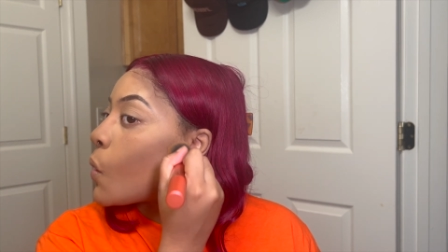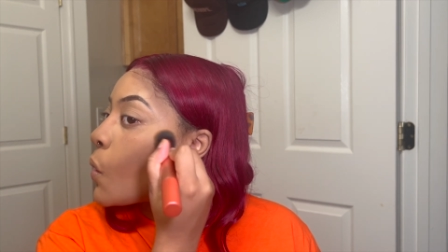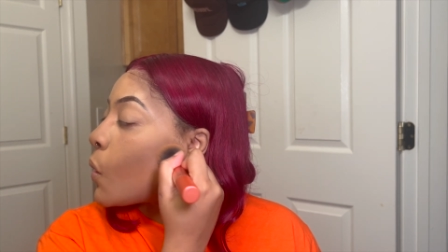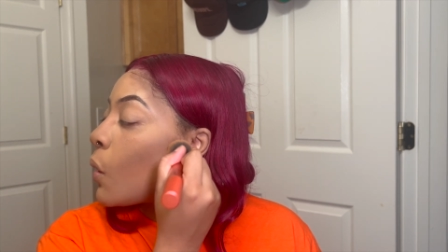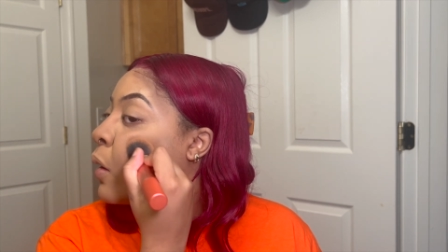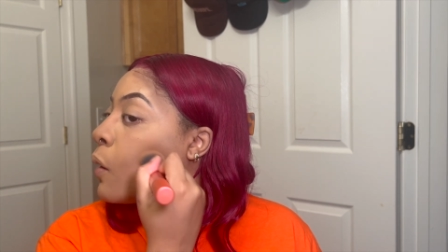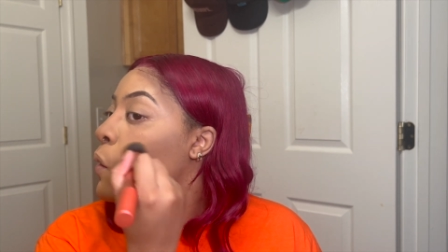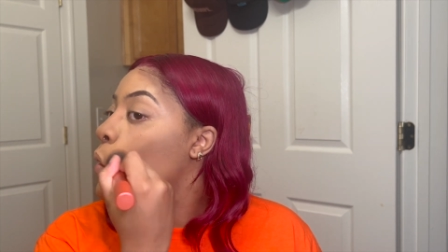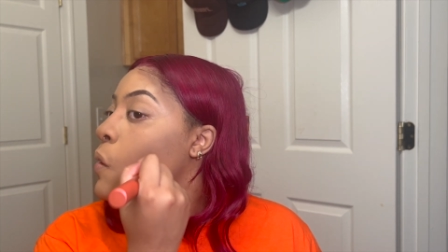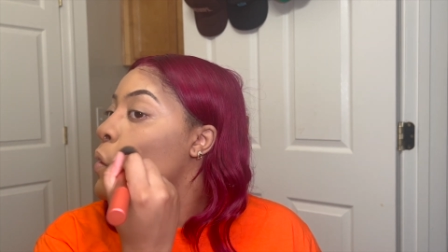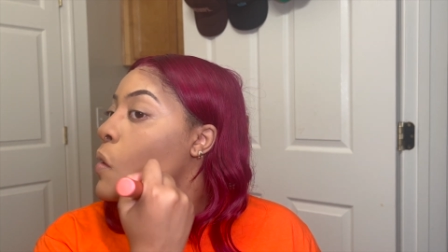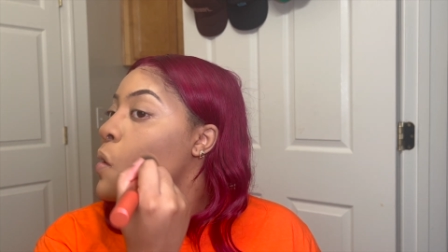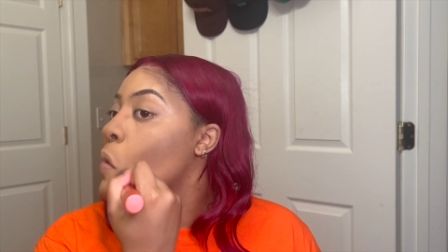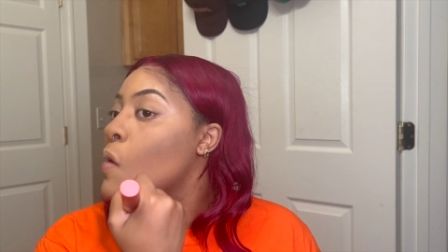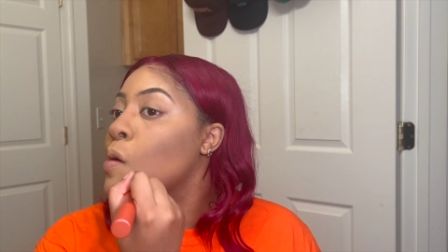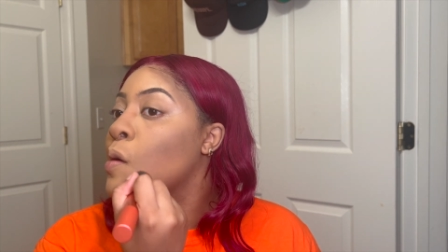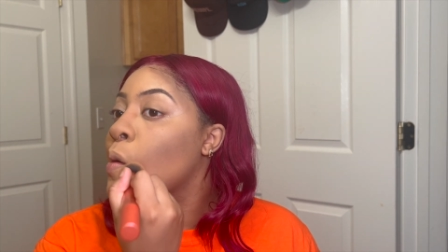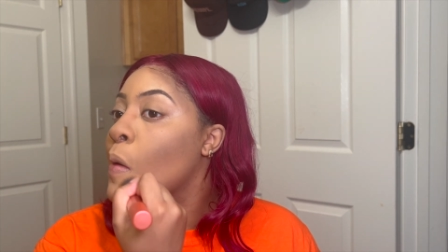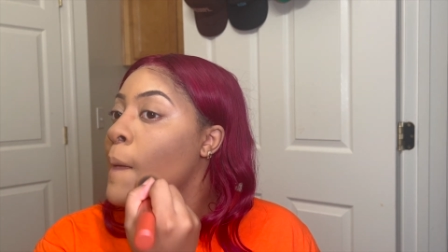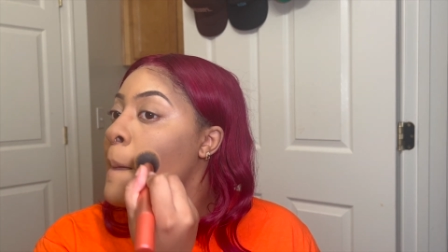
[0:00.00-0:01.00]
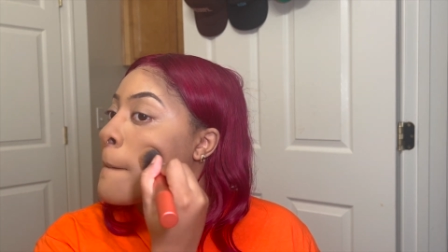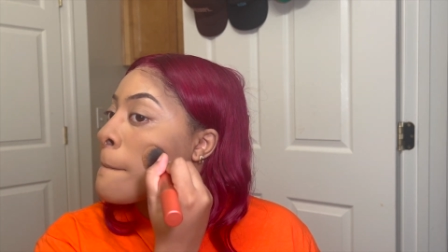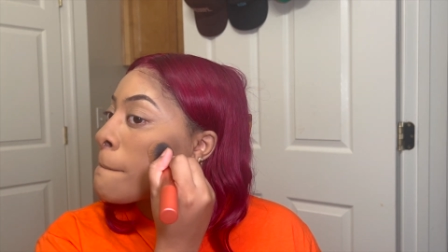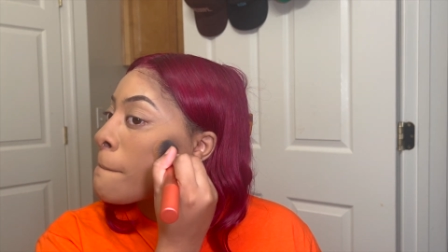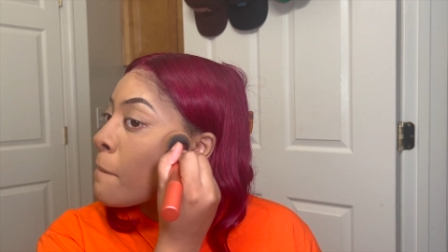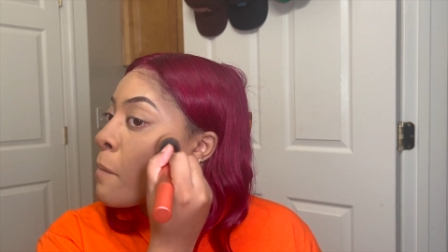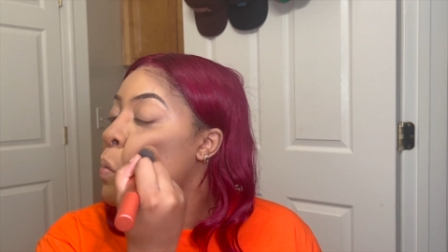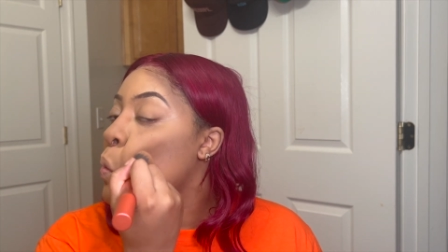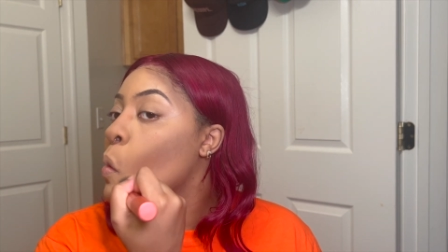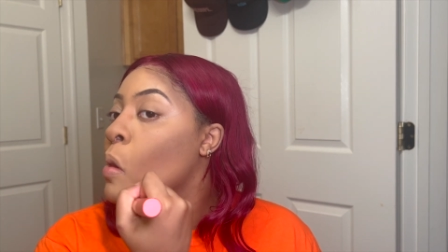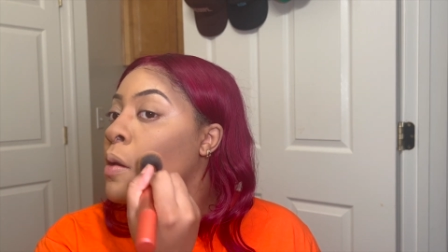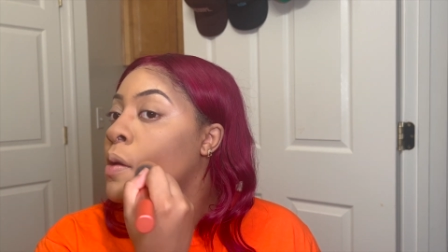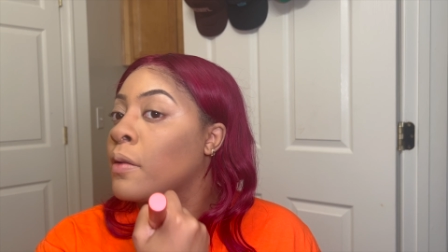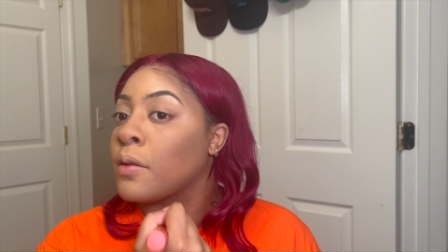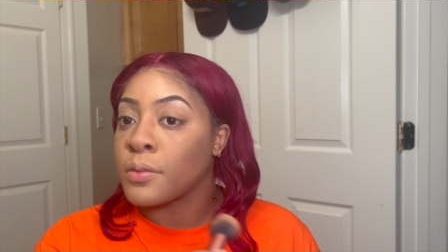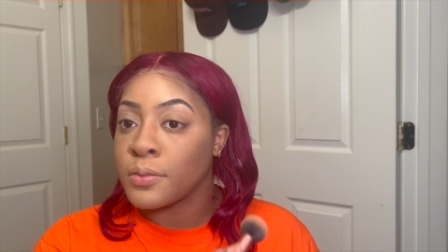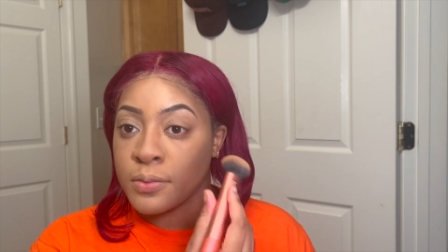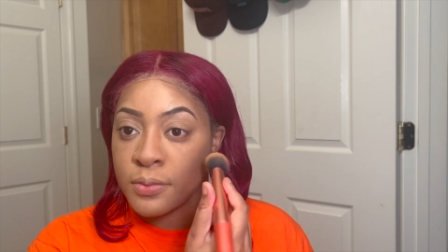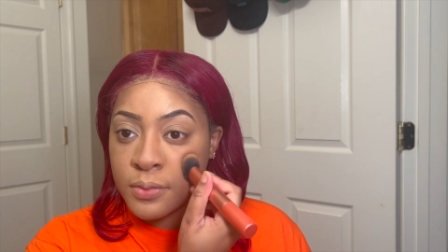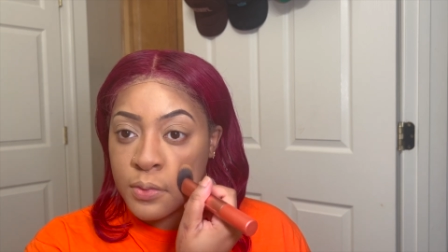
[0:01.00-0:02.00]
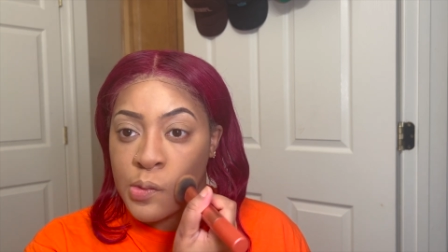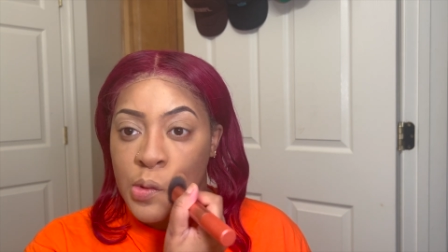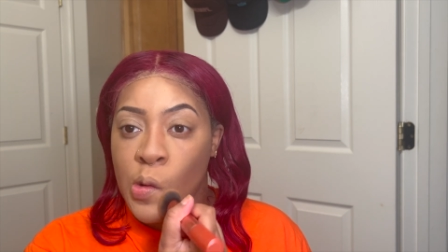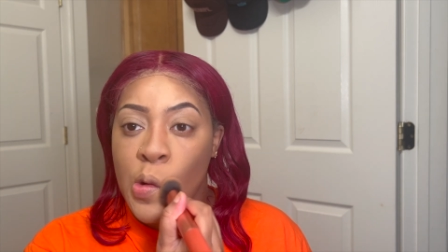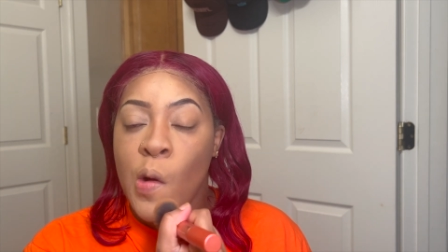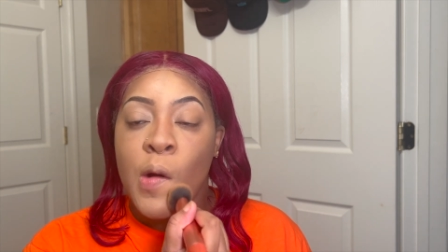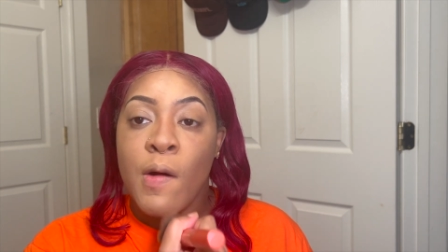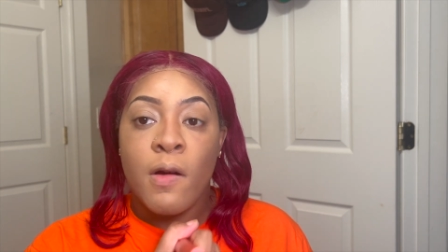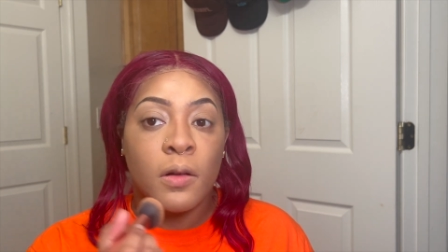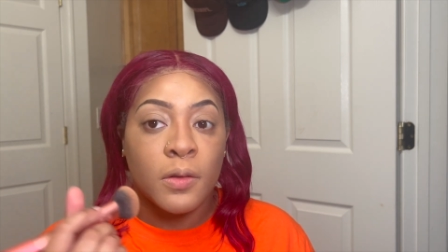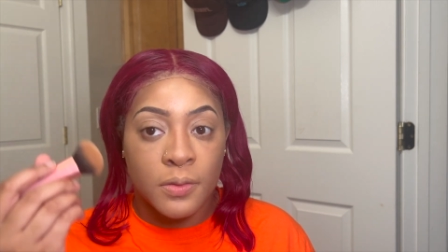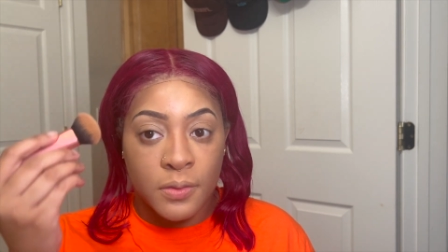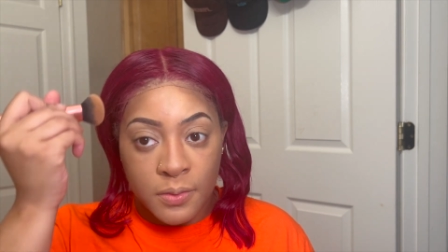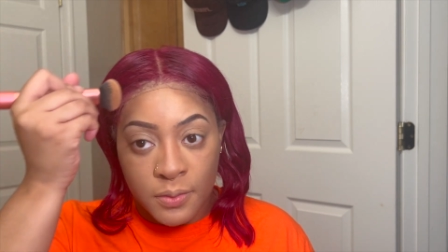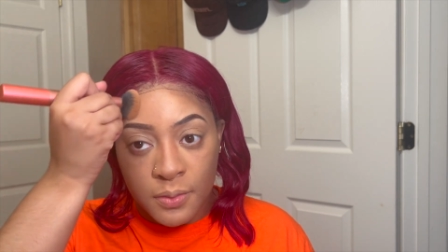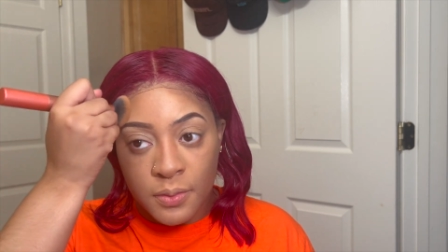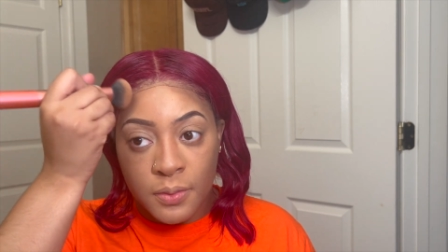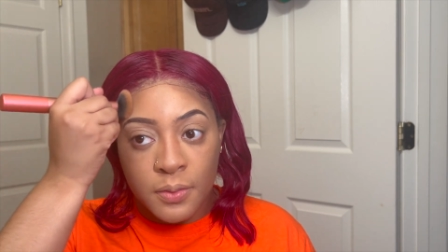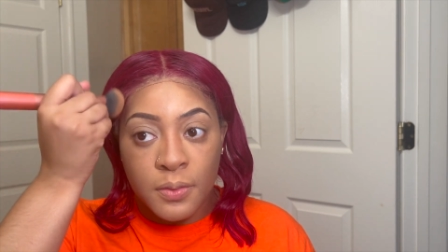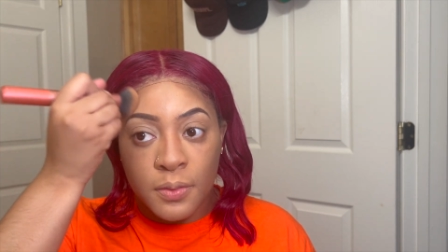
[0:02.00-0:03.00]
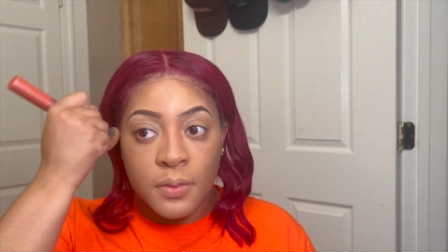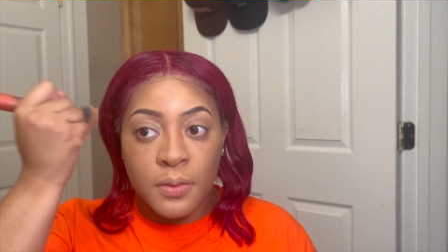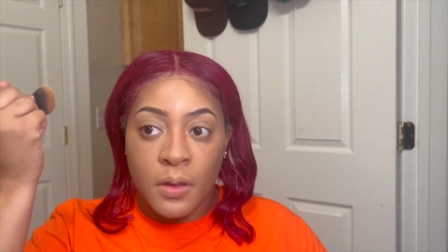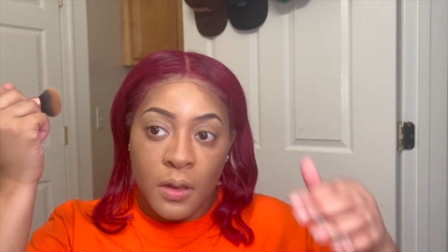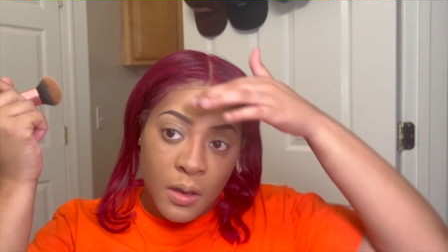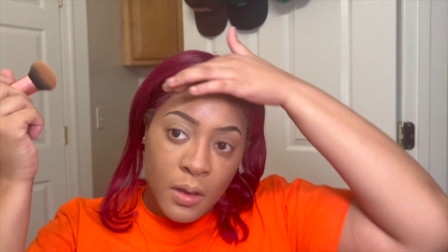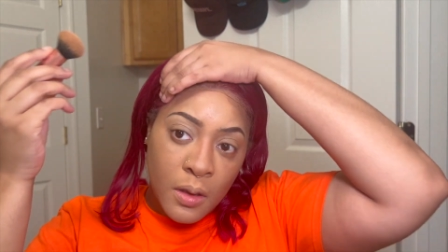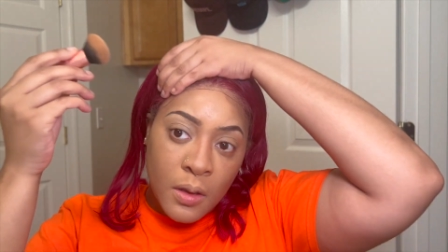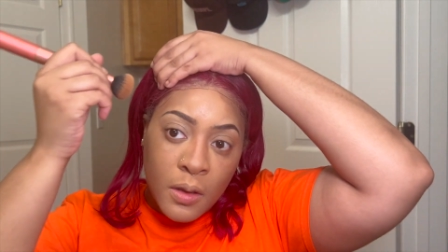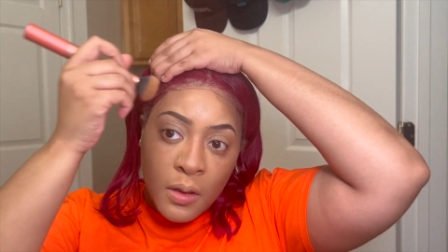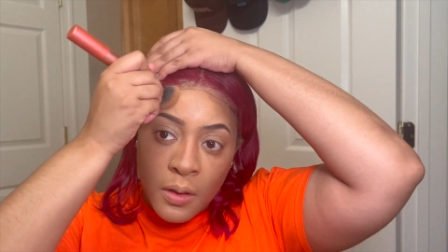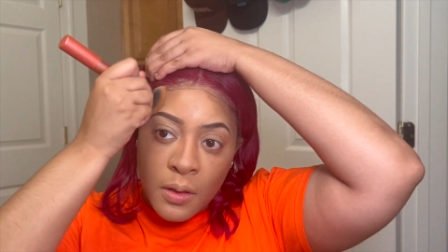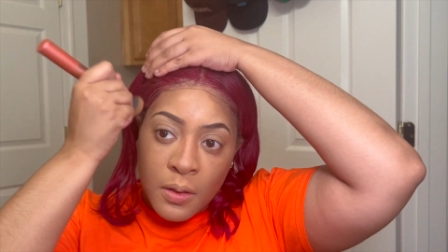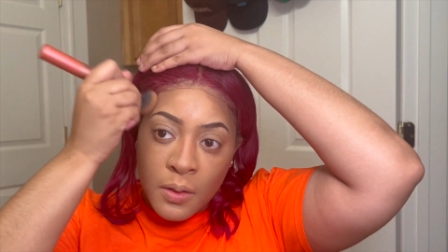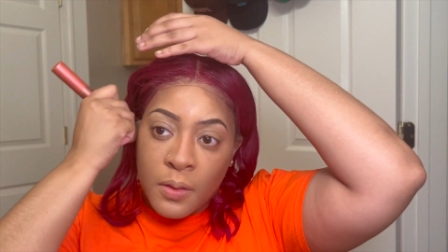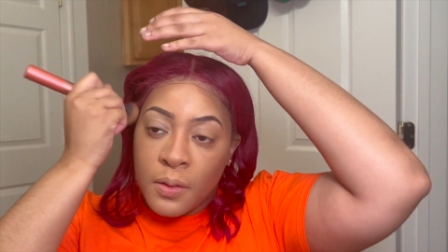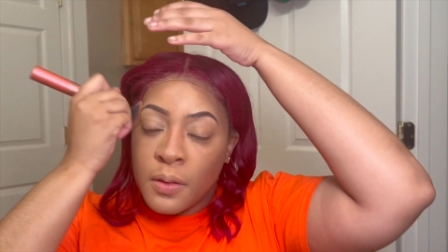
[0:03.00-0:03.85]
Crayon Case Contourzition palette. I can never say that.